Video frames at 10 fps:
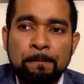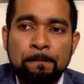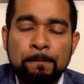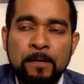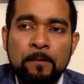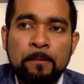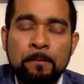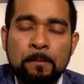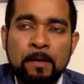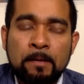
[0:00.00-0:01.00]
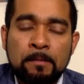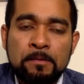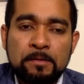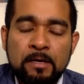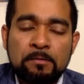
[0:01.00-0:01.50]

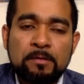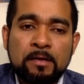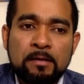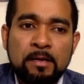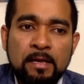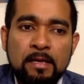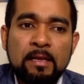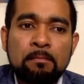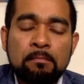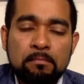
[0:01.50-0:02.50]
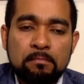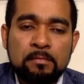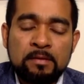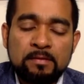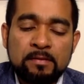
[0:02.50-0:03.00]
to the healing
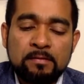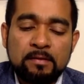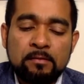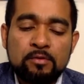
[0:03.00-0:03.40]
disease,